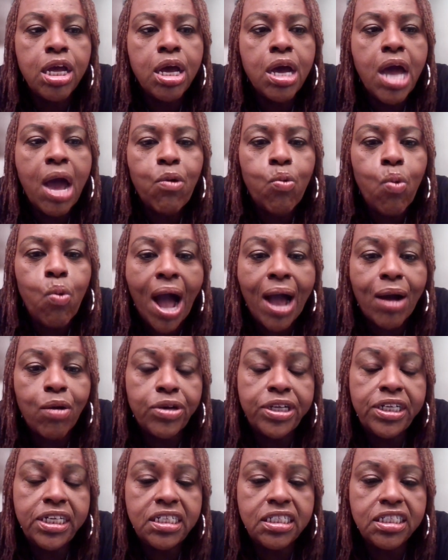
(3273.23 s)
why
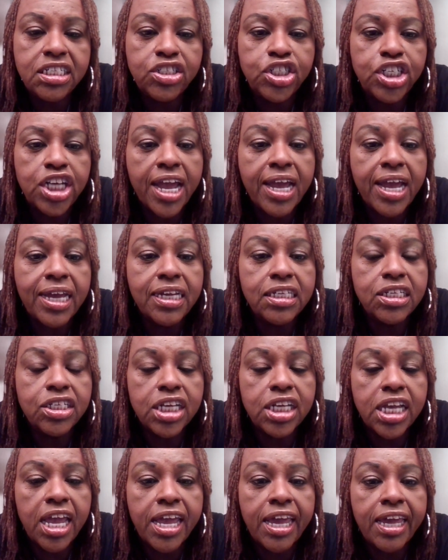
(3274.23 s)
we need to change
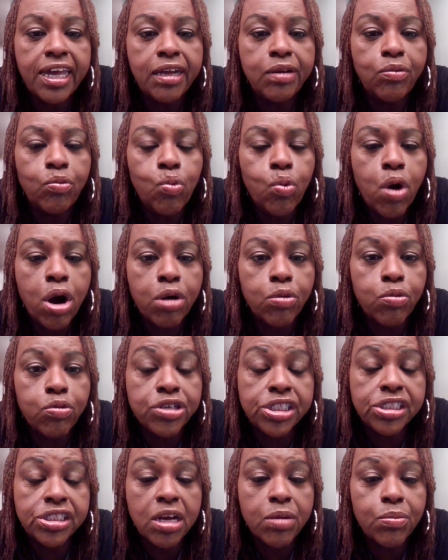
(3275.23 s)
and what were
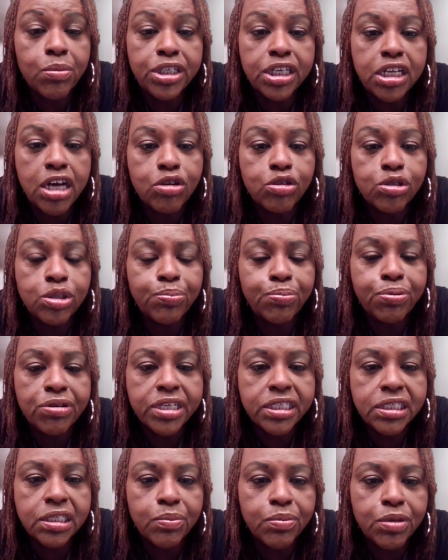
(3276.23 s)
some of those
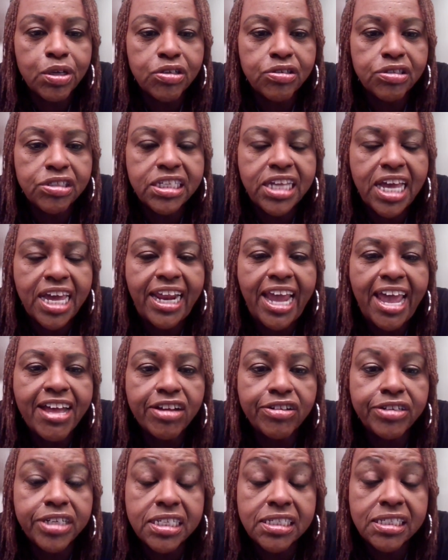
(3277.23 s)
principles that
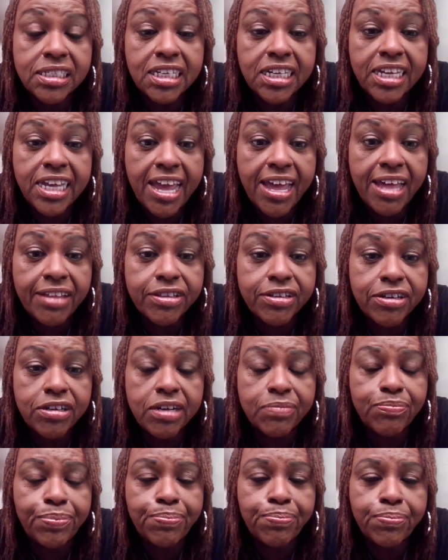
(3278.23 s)
held us together
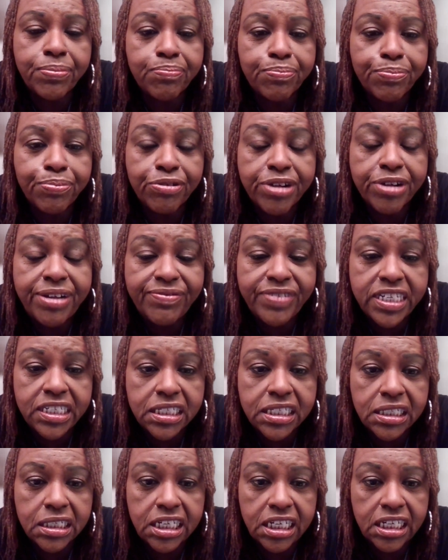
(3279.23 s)

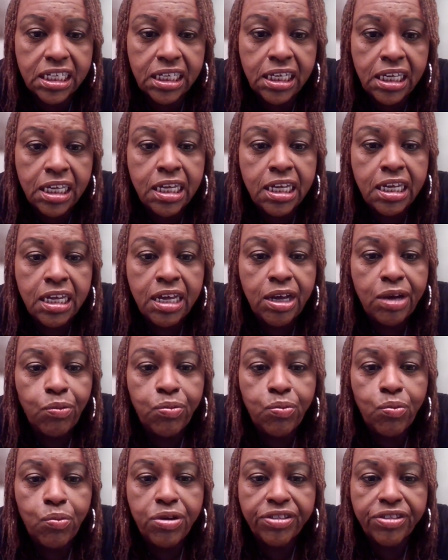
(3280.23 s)
previously
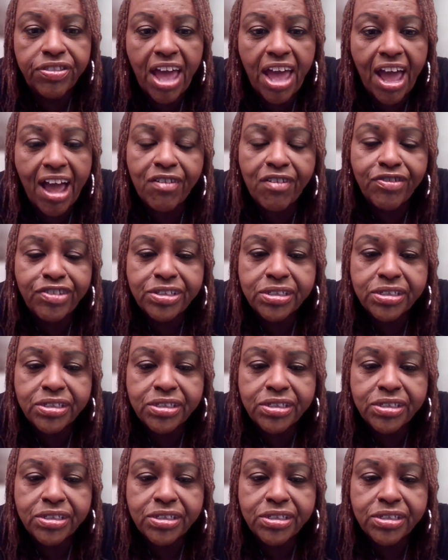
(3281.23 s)
with our